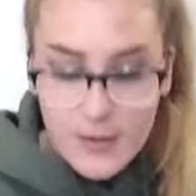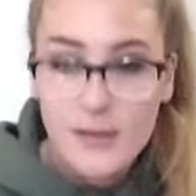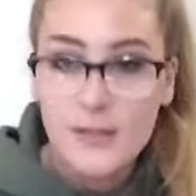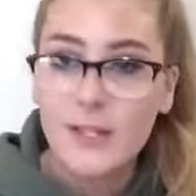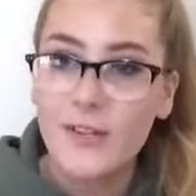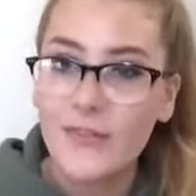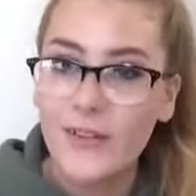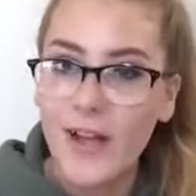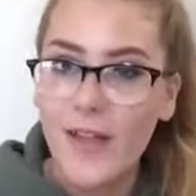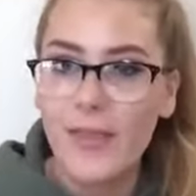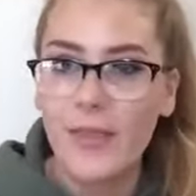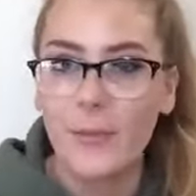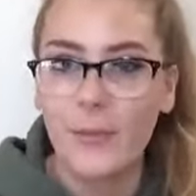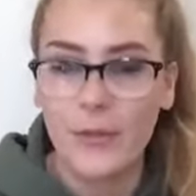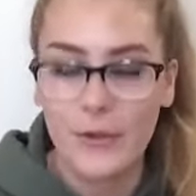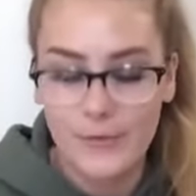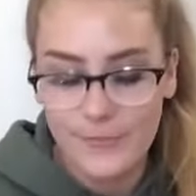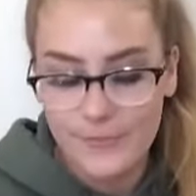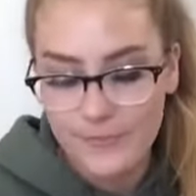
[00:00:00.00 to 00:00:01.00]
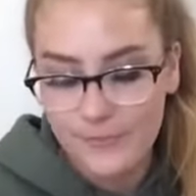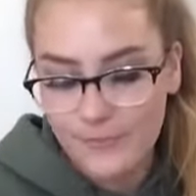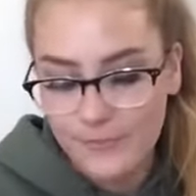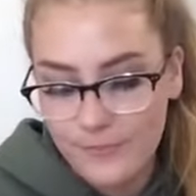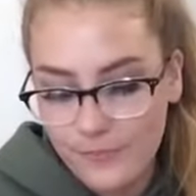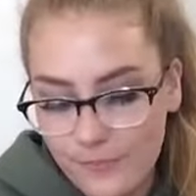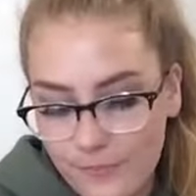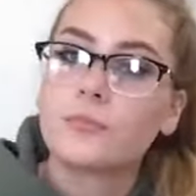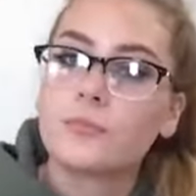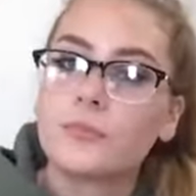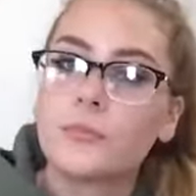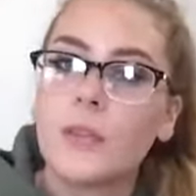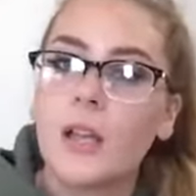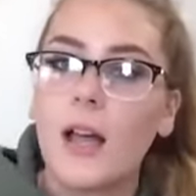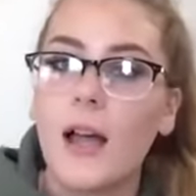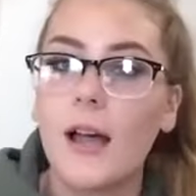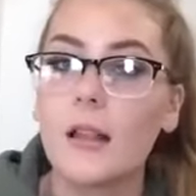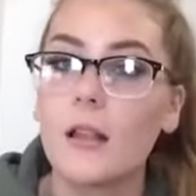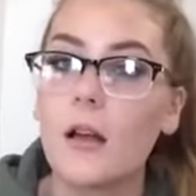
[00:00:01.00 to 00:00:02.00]
Still haven't got them, though.
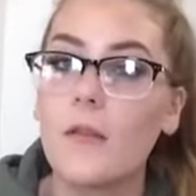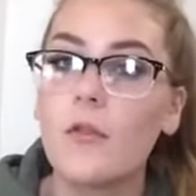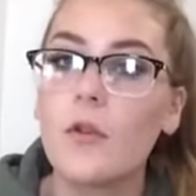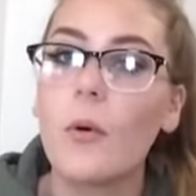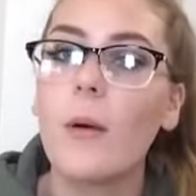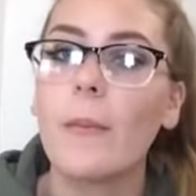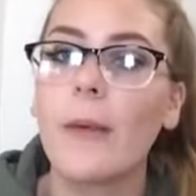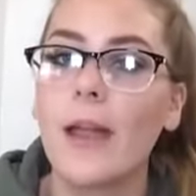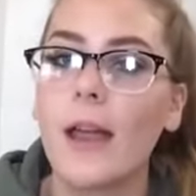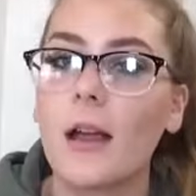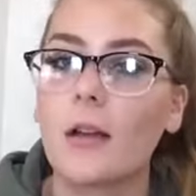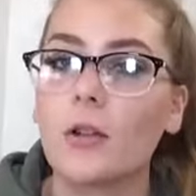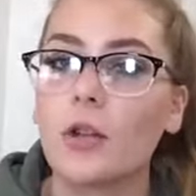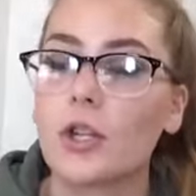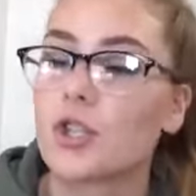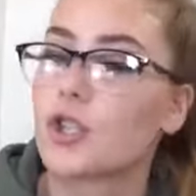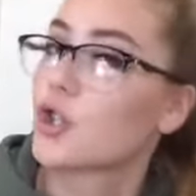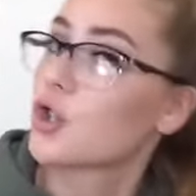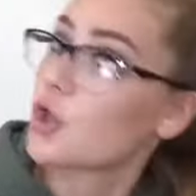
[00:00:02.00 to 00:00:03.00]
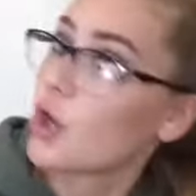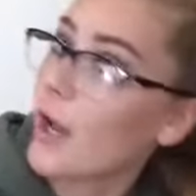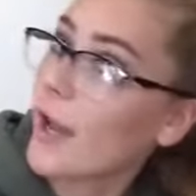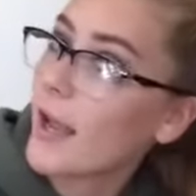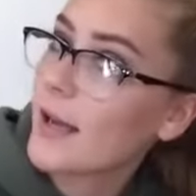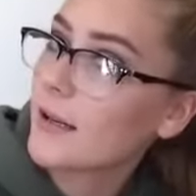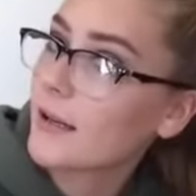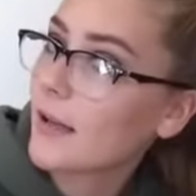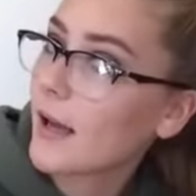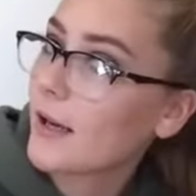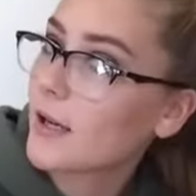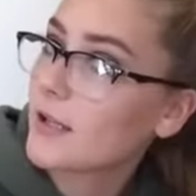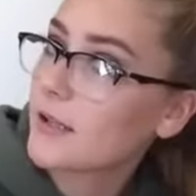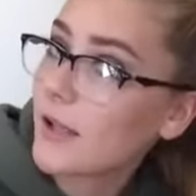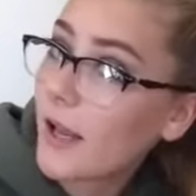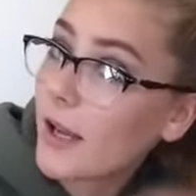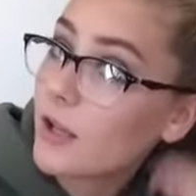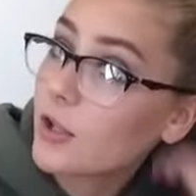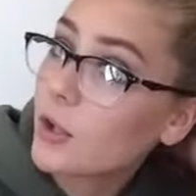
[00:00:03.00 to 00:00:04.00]
I love the way my hair looks straightened. I just
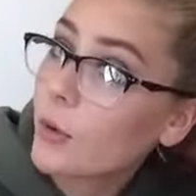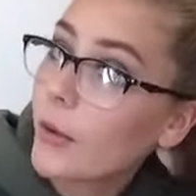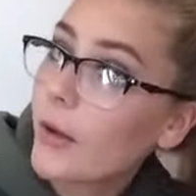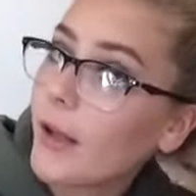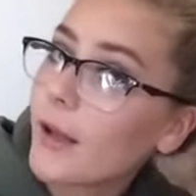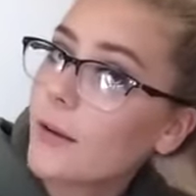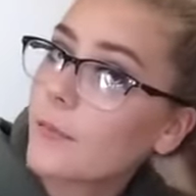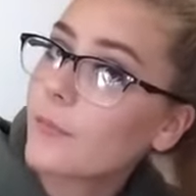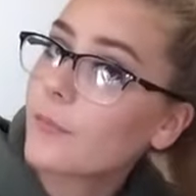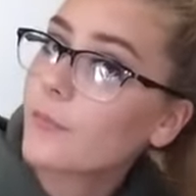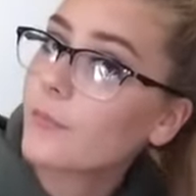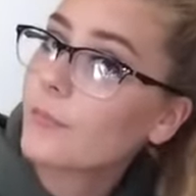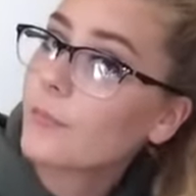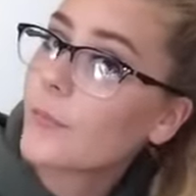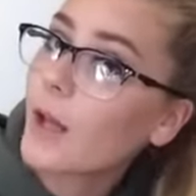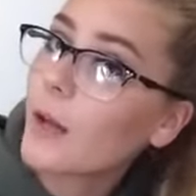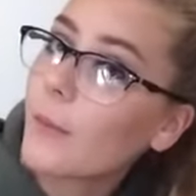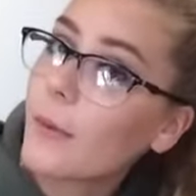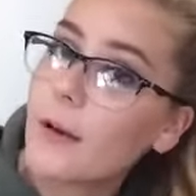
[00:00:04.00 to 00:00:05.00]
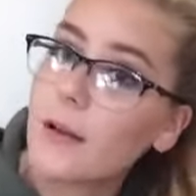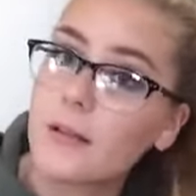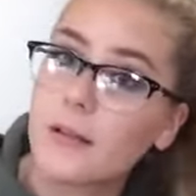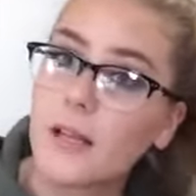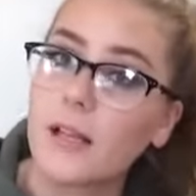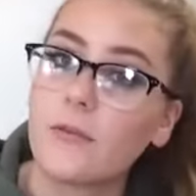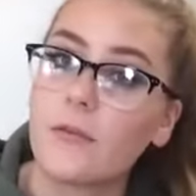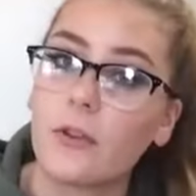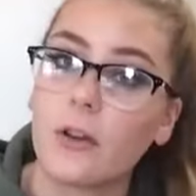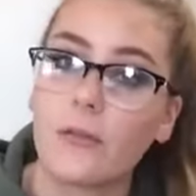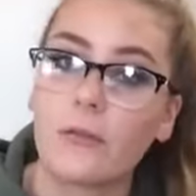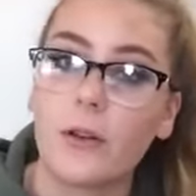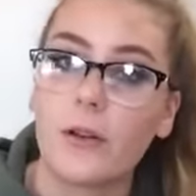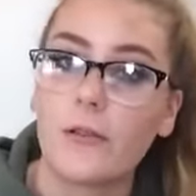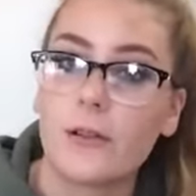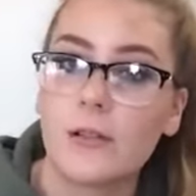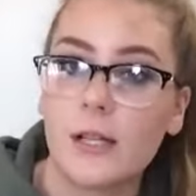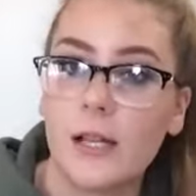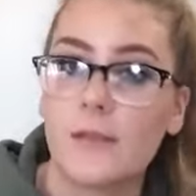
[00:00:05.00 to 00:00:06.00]
hate doing it because it takes freaking
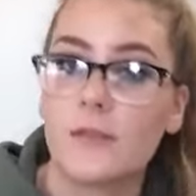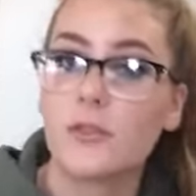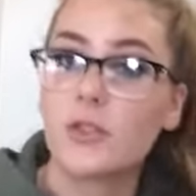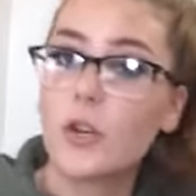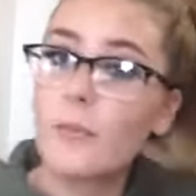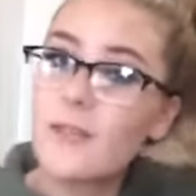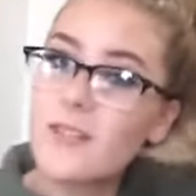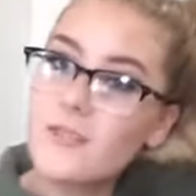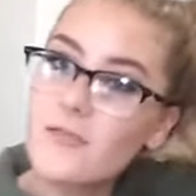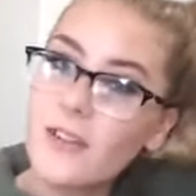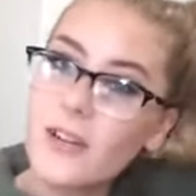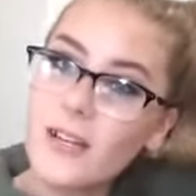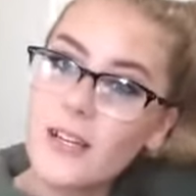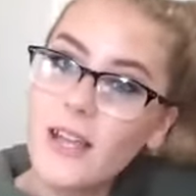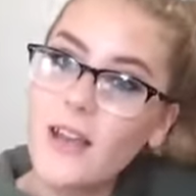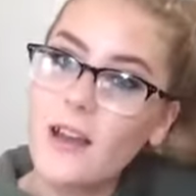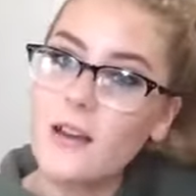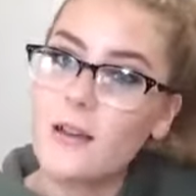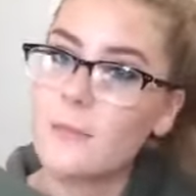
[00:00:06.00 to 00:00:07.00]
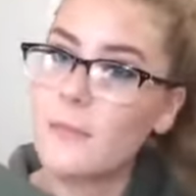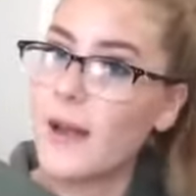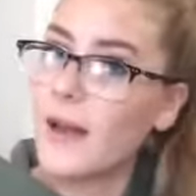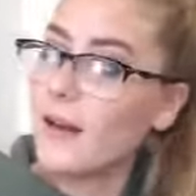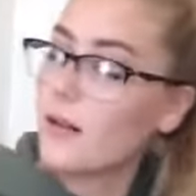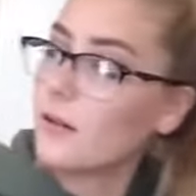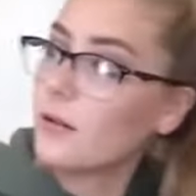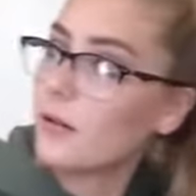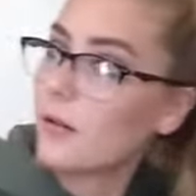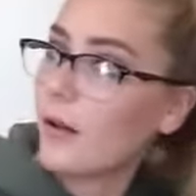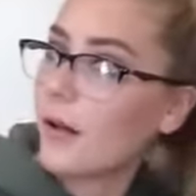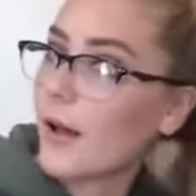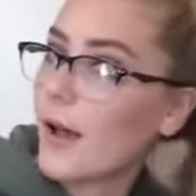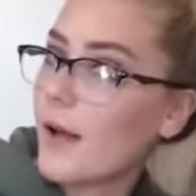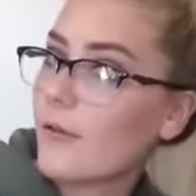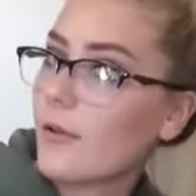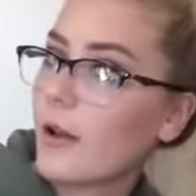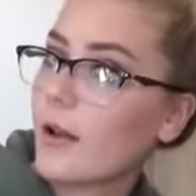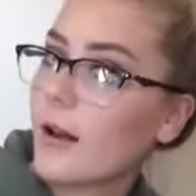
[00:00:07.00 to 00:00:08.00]
forever because I have so much freaking hair. It might not look like I
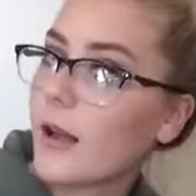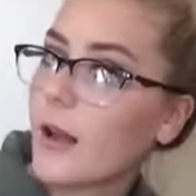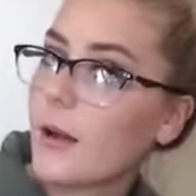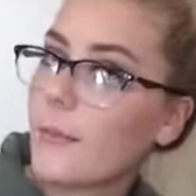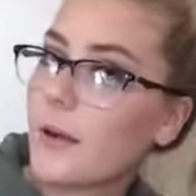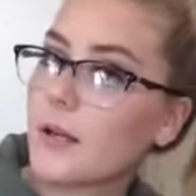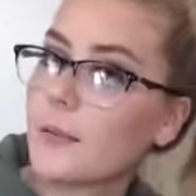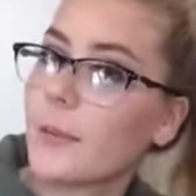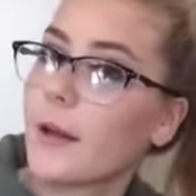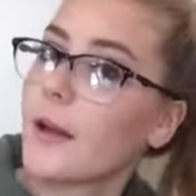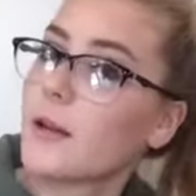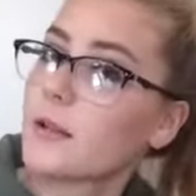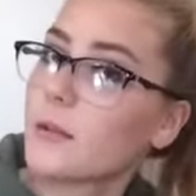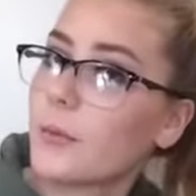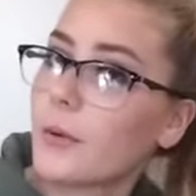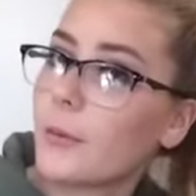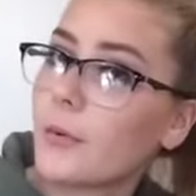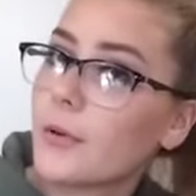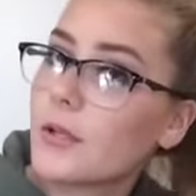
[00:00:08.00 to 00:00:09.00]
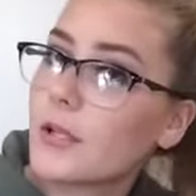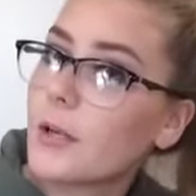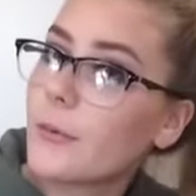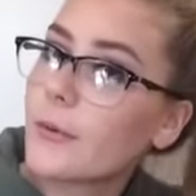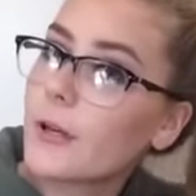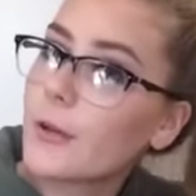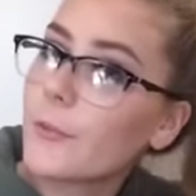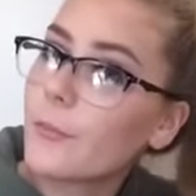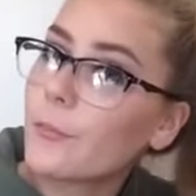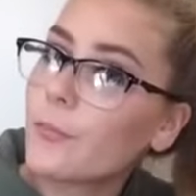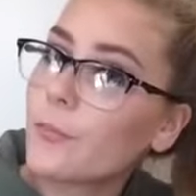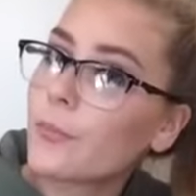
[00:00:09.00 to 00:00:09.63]
have a lot of hair because my hair's up in a ponytail right now.